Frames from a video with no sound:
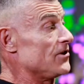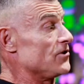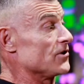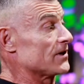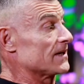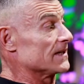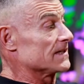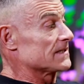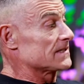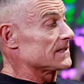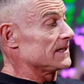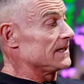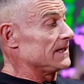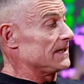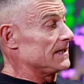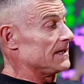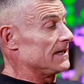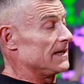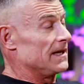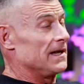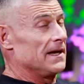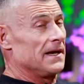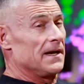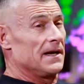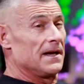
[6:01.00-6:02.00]
you can
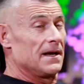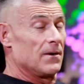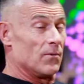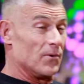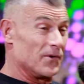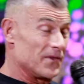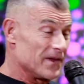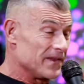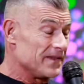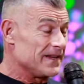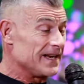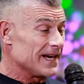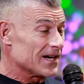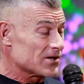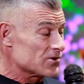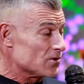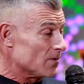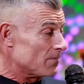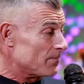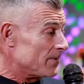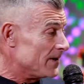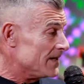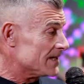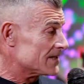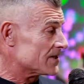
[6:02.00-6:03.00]
see within the
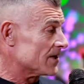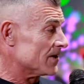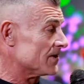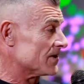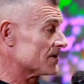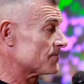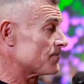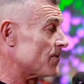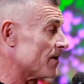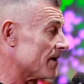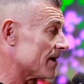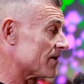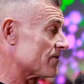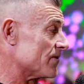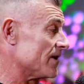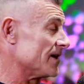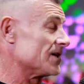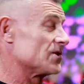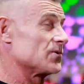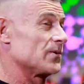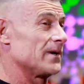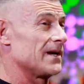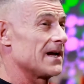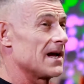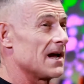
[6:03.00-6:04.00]
actual PreSonus product
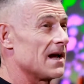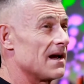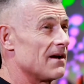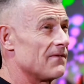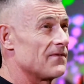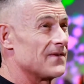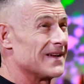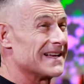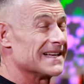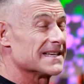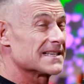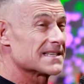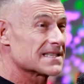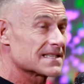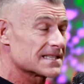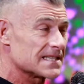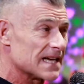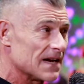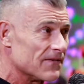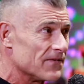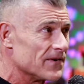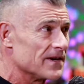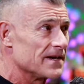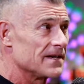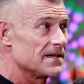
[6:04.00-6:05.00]
range, we have
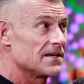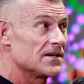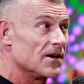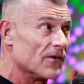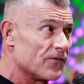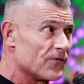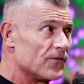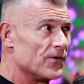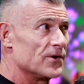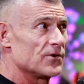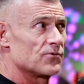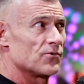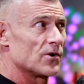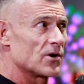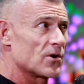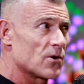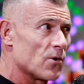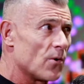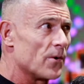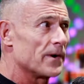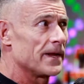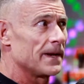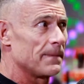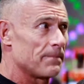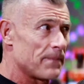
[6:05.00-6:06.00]
7 different
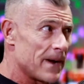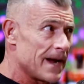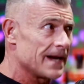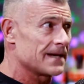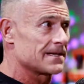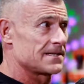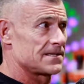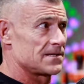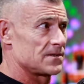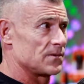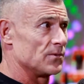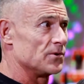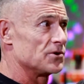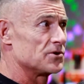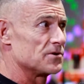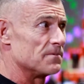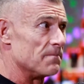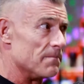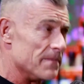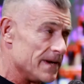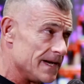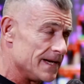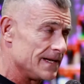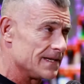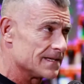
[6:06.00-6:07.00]
recording packs, which
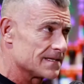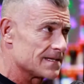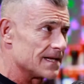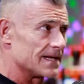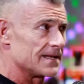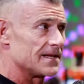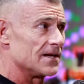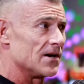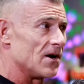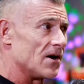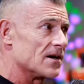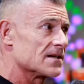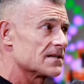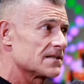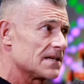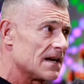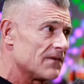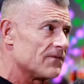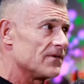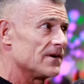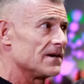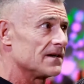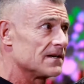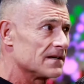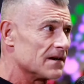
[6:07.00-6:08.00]
means that there are
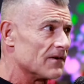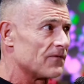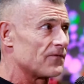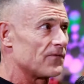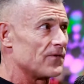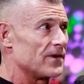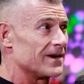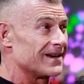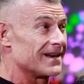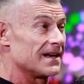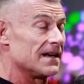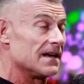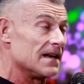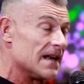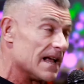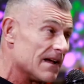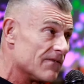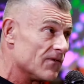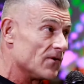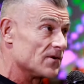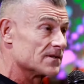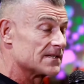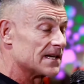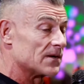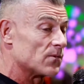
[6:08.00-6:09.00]
7 different
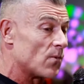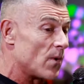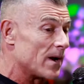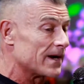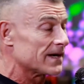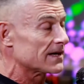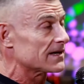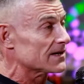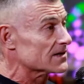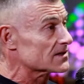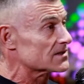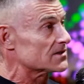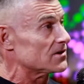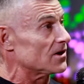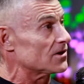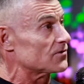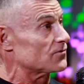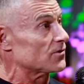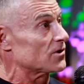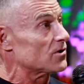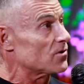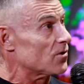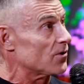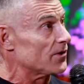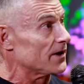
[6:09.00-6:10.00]
levels that one can
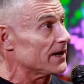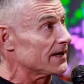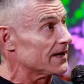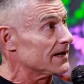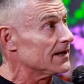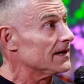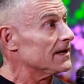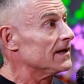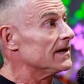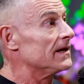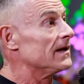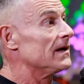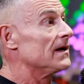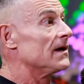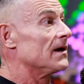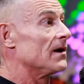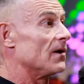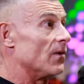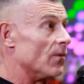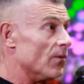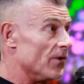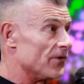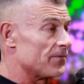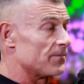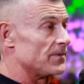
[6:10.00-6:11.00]
start recording
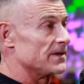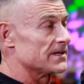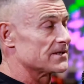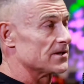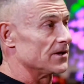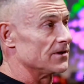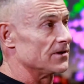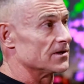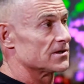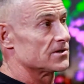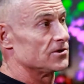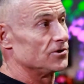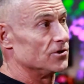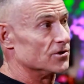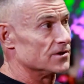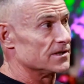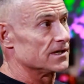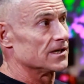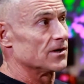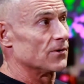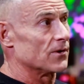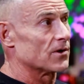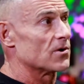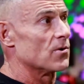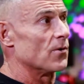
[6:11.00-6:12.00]
with PreSonus
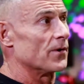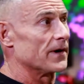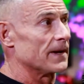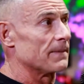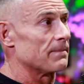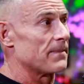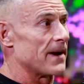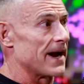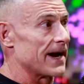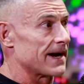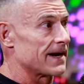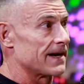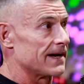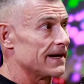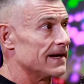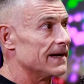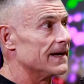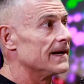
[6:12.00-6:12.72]
using a recording pack.